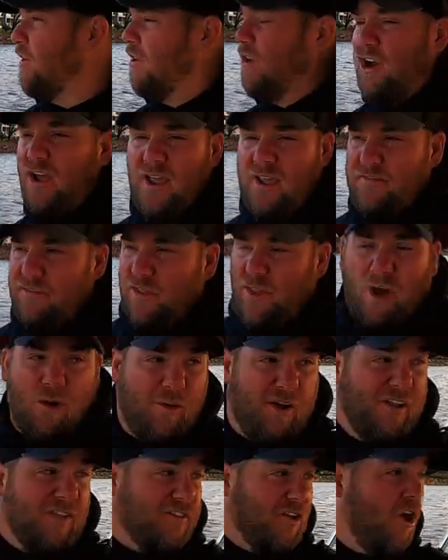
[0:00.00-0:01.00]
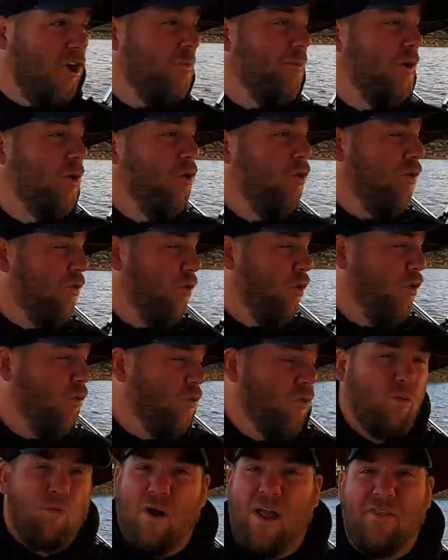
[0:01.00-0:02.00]
You know, even though it is open all,
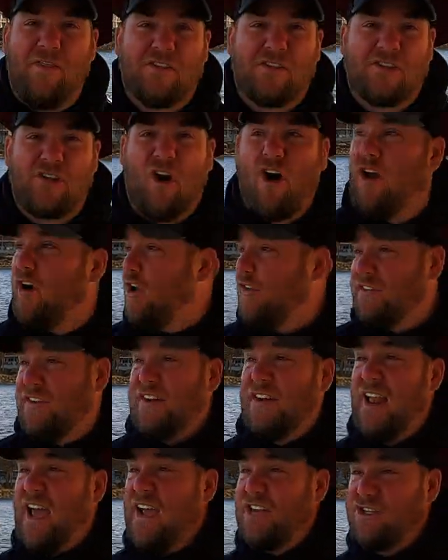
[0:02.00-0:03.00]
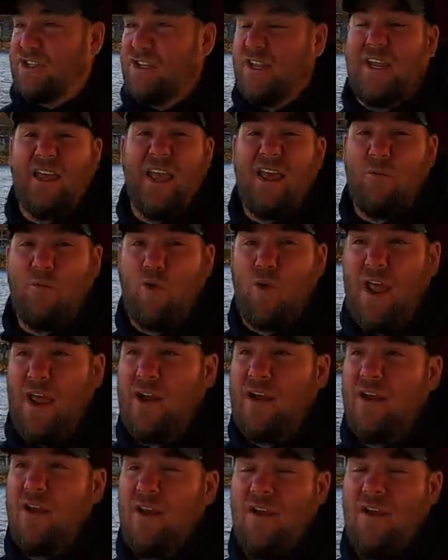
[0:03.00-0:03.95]
all around the side, I didn't actually get wet